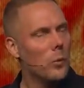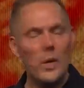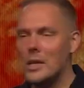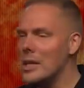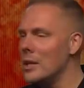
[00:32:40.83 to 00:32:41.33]

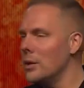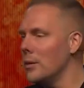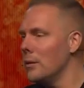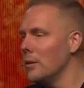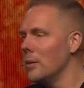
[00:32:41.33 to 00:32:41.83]
We need
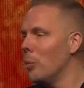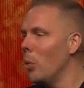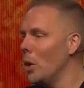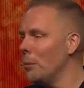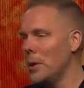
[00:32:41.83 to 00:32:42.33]
to
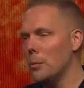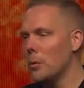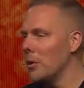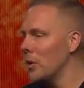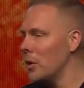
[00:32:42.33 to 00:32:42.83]
point
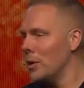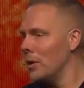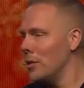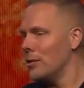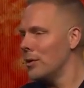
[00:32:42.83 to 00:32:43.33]
people to the
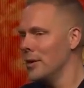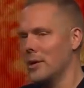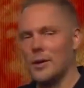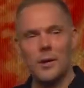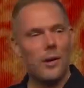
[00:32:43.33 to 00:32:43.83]
goodness
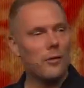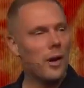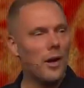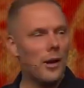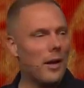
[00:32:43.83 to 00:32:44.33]
of
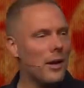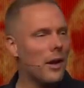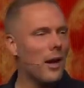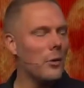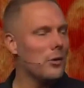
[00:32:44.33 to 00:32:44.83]
God, not a
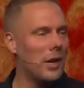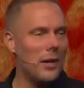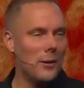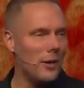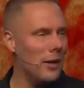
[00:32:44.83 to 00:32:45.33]
God who's
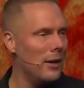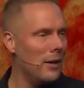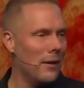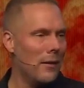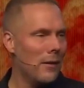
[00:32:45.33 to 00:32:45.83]
angry,
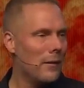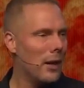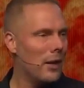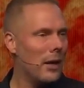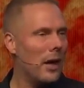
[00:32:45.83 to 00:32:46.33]

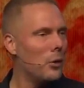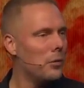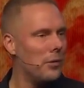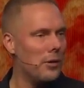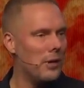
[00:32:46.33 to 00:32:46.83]
not a God
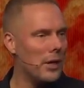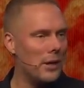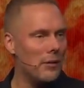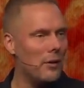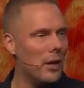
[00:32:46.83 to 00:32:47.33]
who's
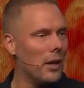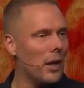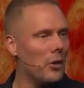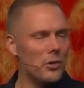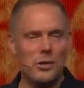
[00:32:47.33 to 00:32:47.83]
vindictive, not a
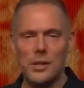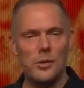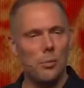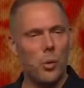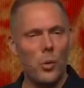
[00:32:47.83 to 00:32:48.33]
God who's
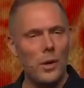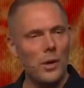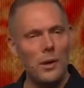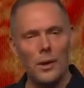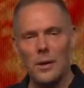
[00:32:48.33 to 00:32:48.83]

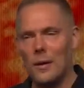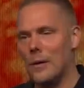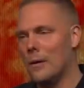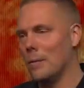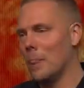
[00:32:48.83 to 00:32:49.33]
disappointed.
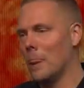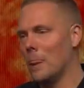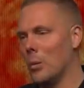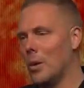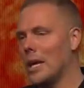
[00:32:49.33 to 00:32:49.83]

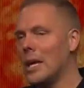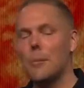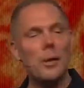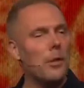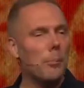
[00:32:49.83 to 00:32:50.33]
We
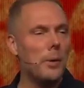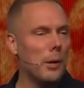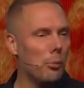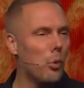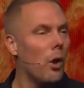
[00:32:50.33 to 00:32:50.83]
can't be the
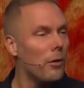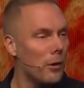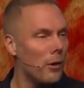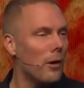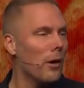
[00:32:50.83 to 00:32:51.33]
big
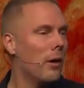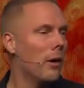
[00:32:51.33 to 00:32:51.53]
brother